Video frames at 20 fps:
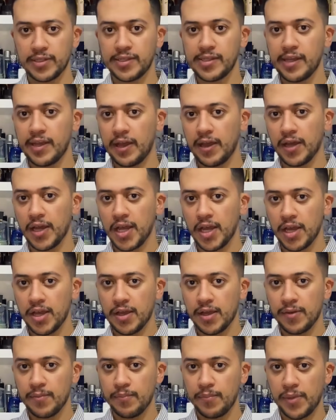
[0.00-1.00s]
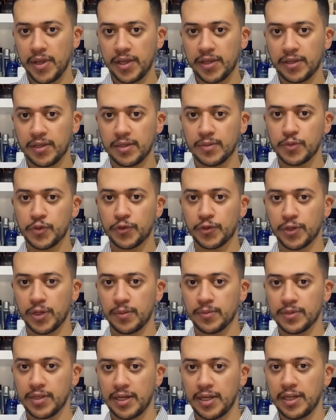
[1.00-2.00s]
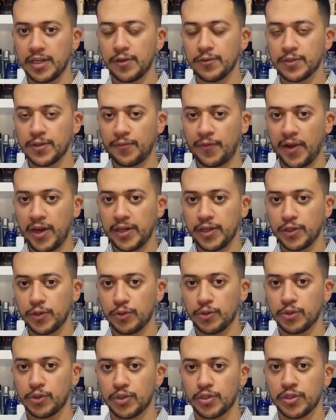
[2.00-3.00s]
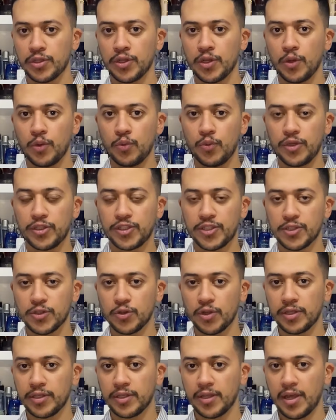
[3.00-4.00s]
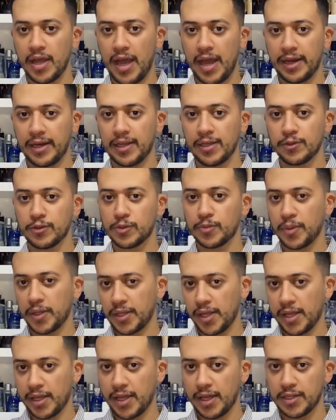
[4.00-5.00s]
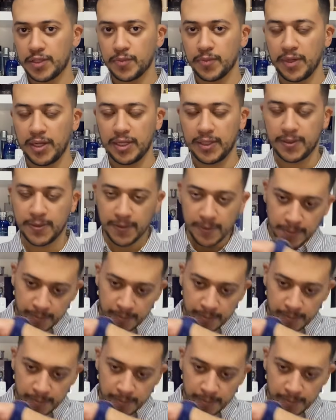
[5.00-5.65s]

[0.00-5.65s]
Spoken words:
here may comes from the lily of the valley note, which is not announced, but I can smell it,